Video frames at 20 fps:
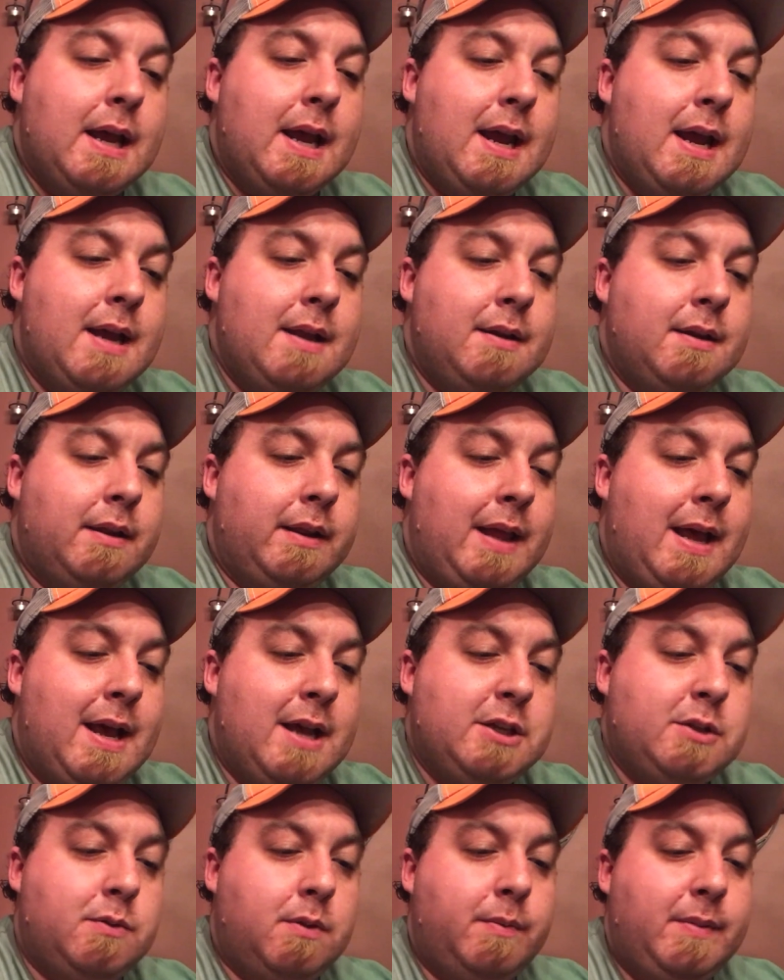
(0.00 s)
And the
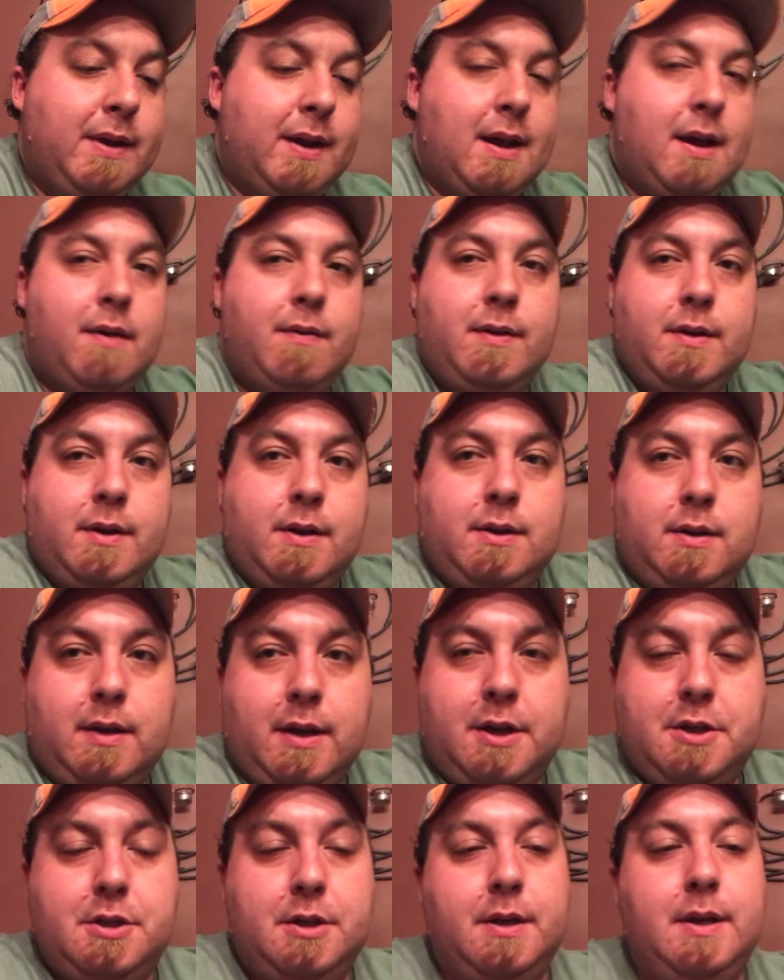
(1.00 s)
last one we have in the
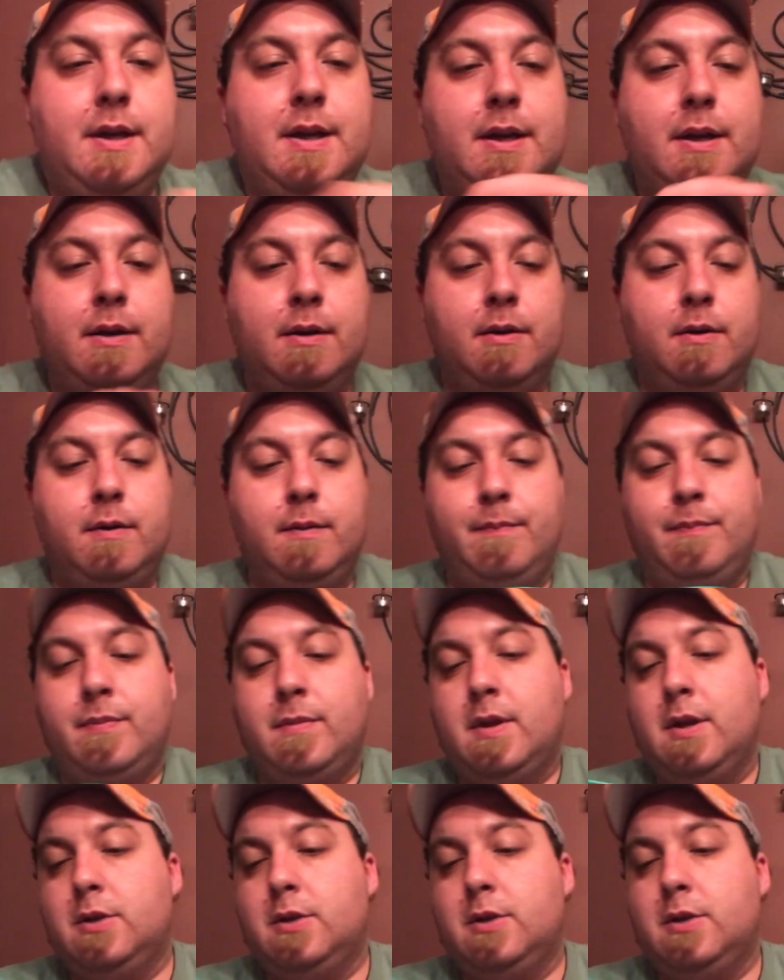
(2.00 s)
collection here,